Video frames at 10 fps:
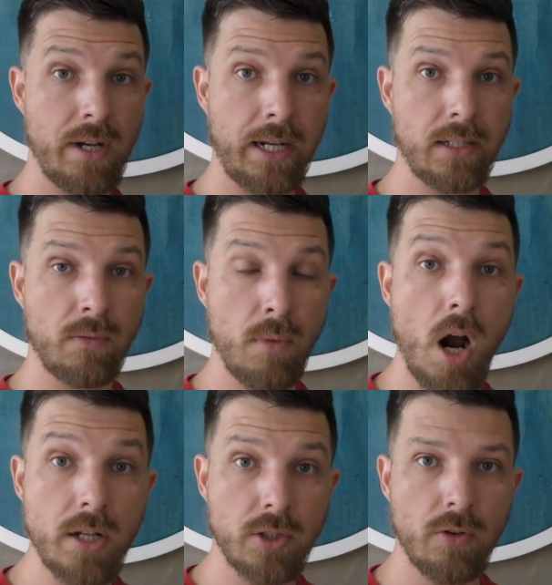Neng is a
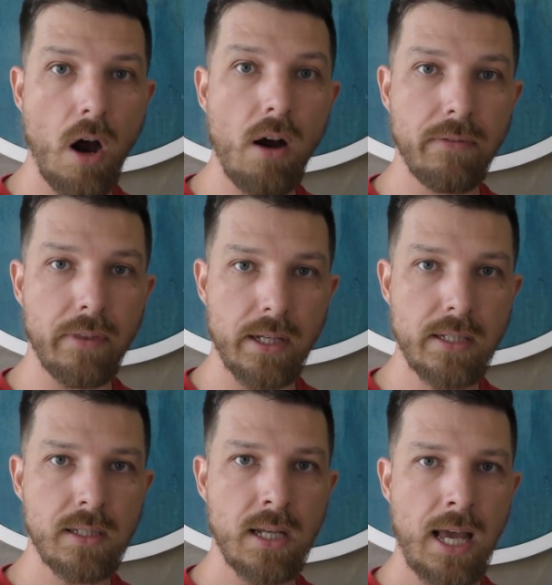master of
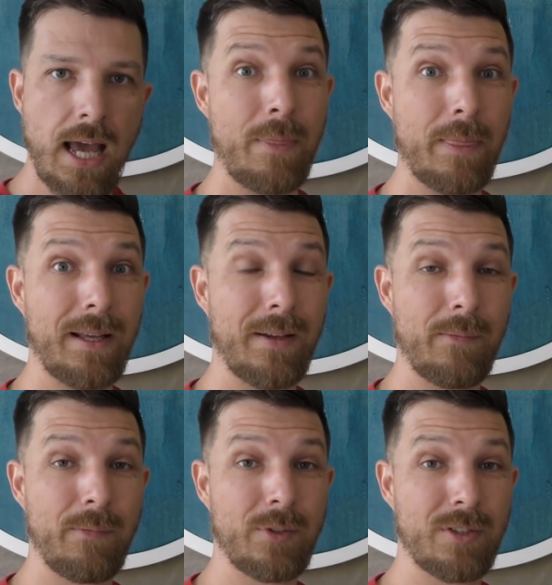this,
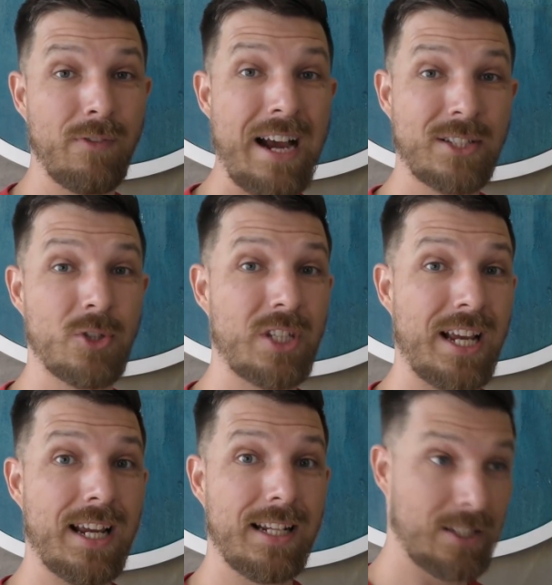suffice to
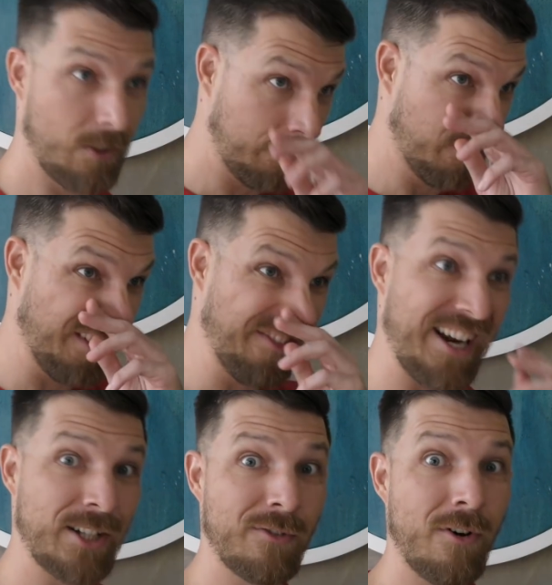say, it's not for the
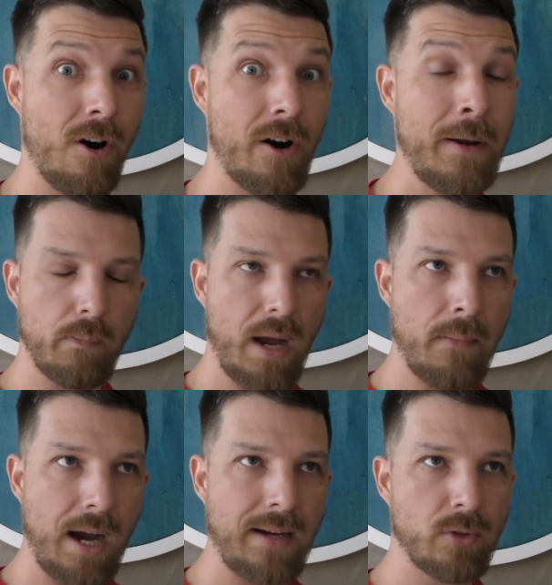faint of heart. My
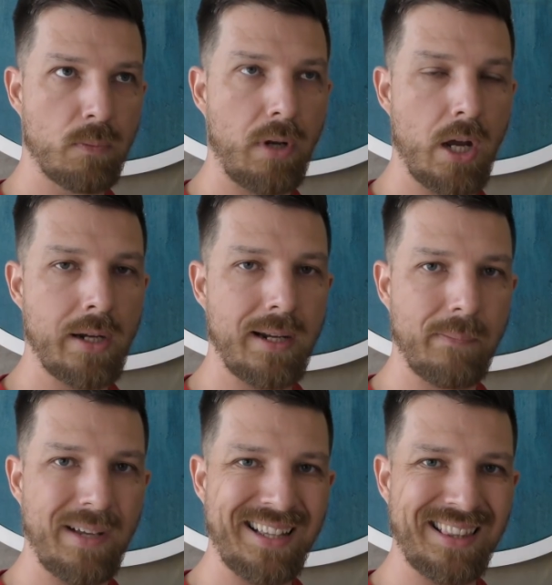mind was blown
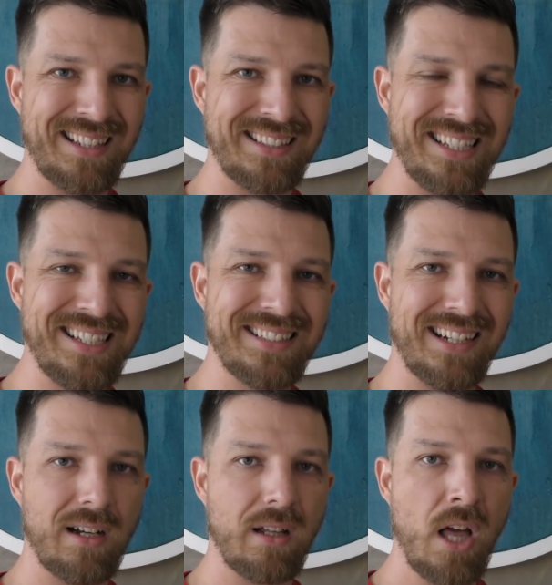at the
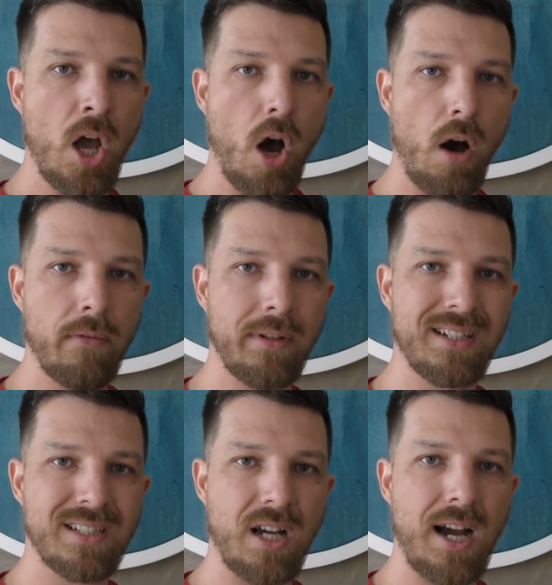detail of the
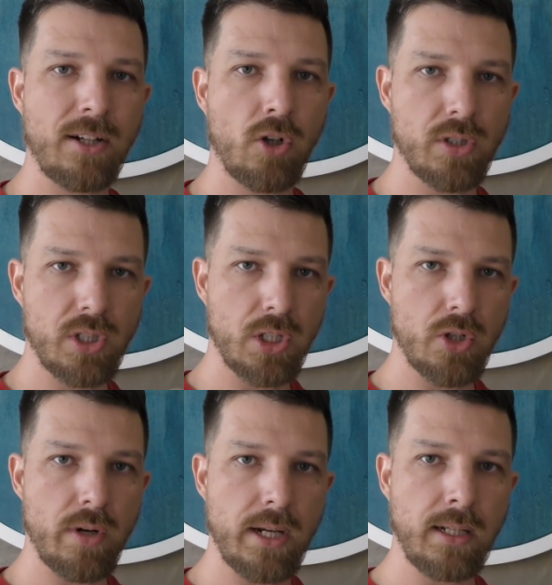design,
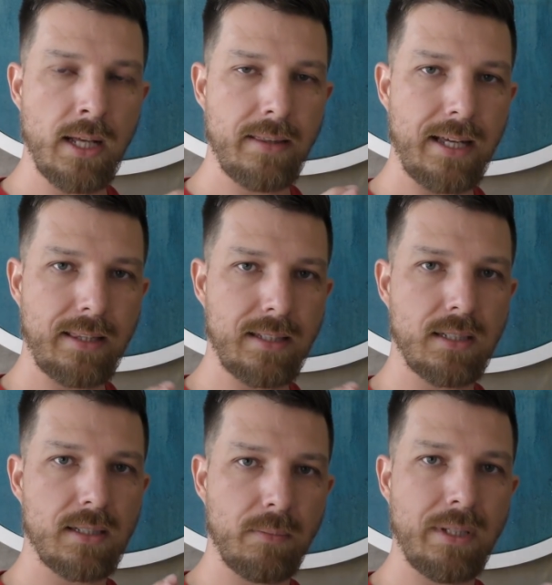considering that this
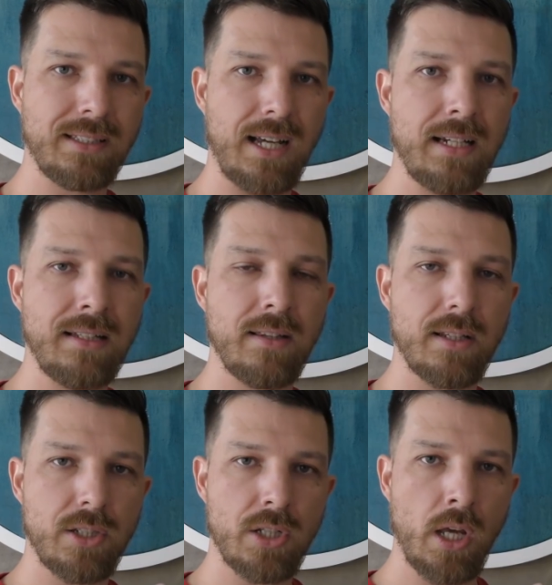has been done in
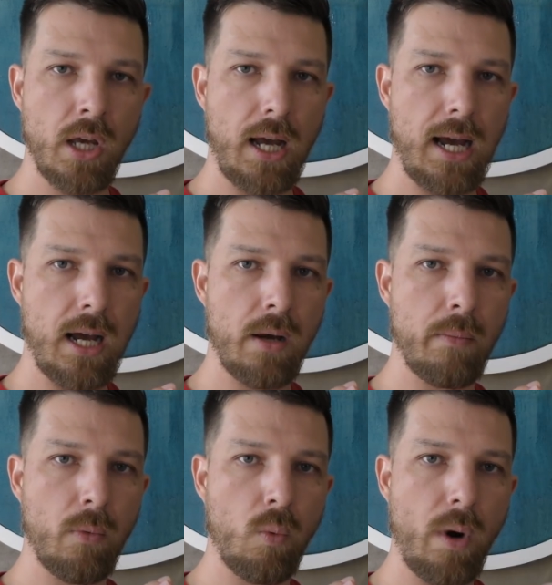this
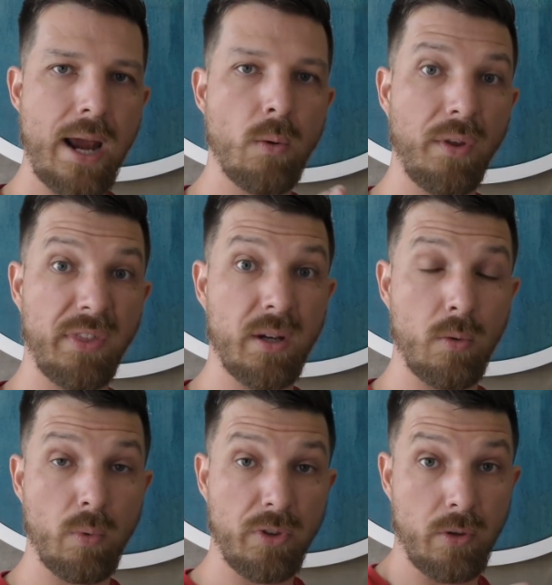way with
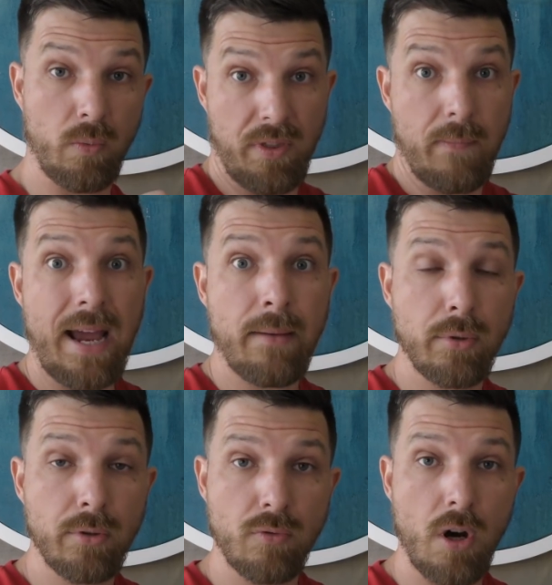the
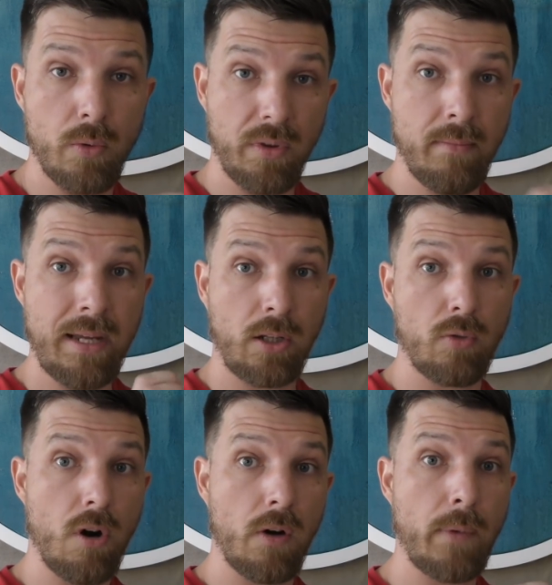bamboo rod, with the metal
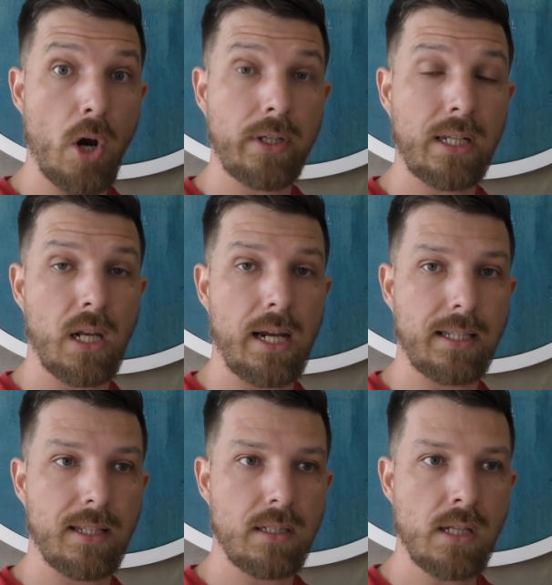rod poking
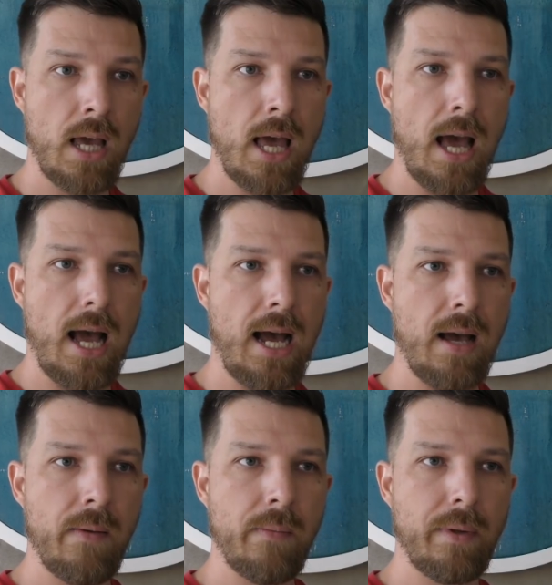like this.
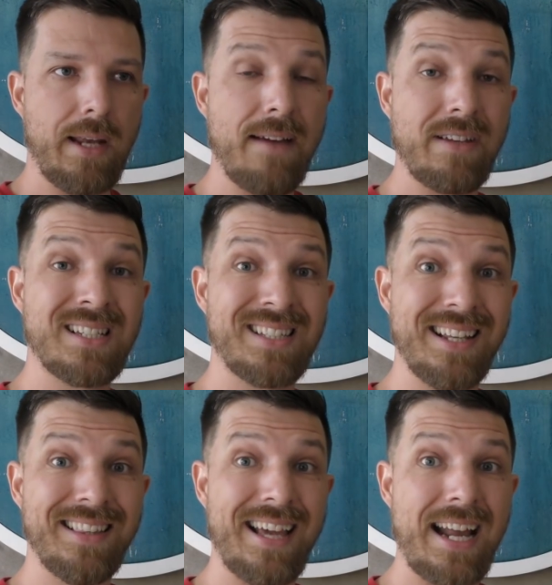But having
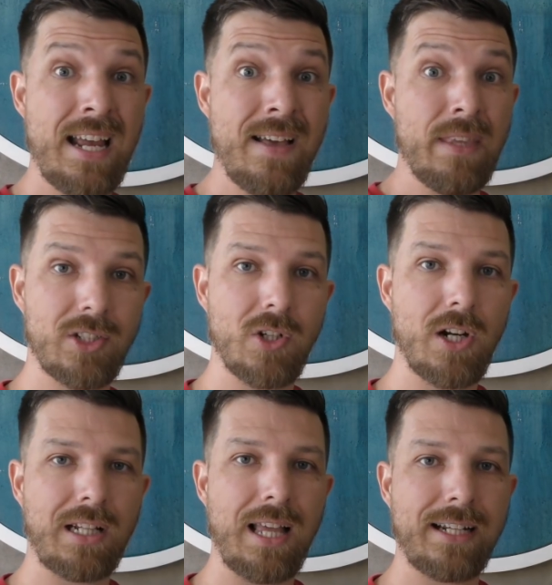said that, it's
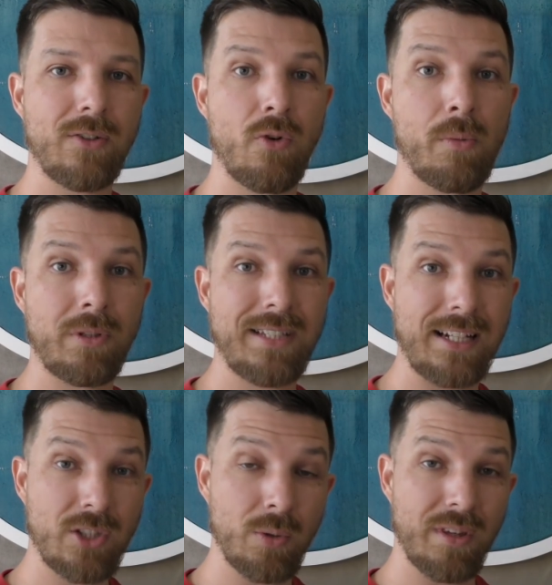not like a normal
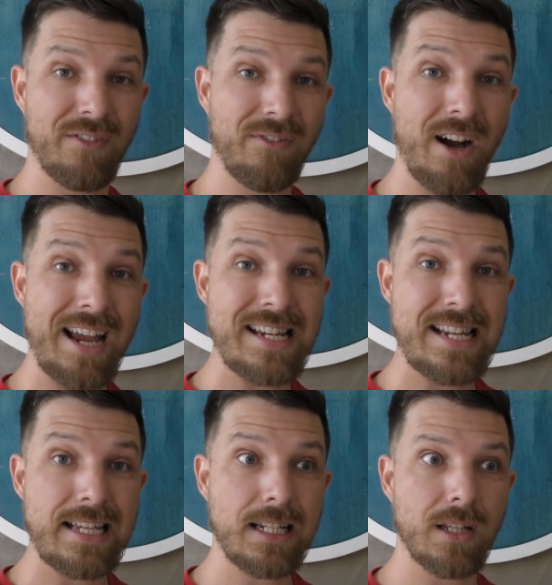tattoo with a fine
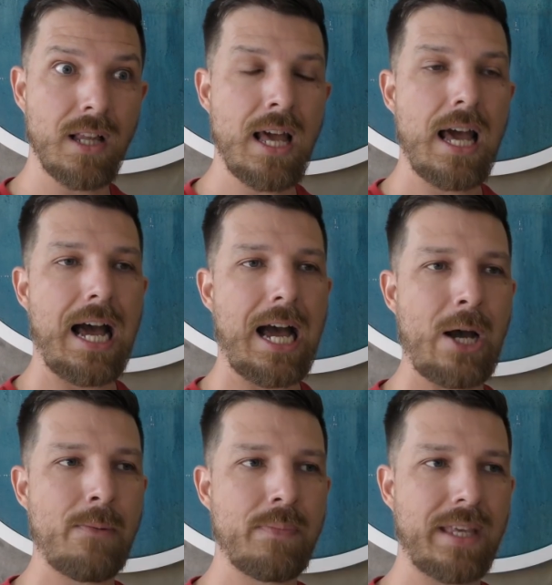needle.
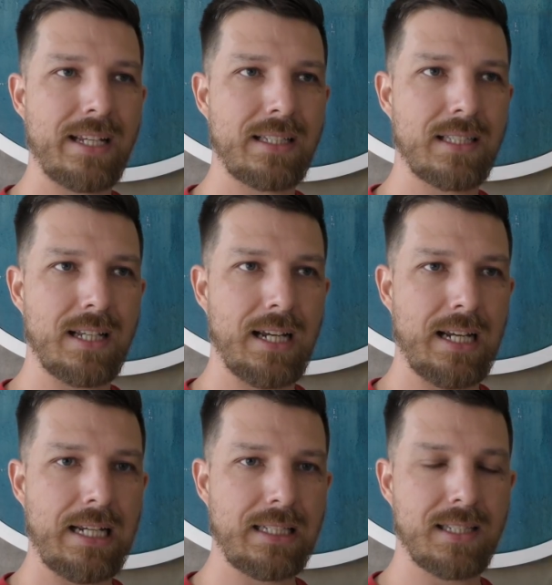It's
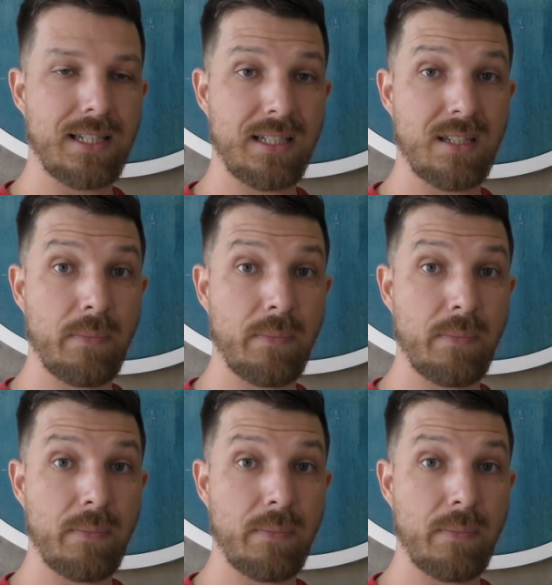a